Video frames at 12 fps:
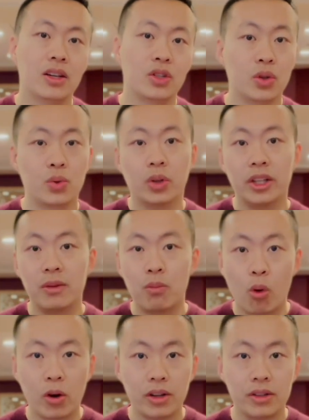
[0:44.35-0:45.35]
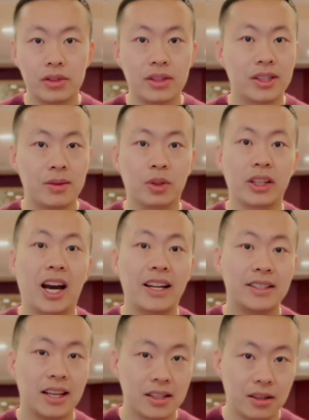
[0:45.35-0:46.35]
So it's really important to simply
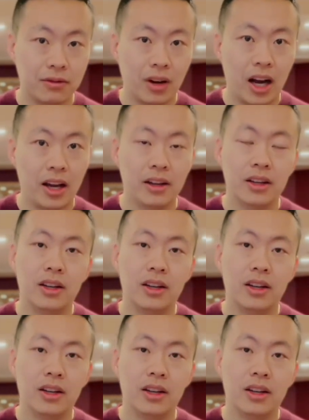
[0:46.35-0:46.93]
identify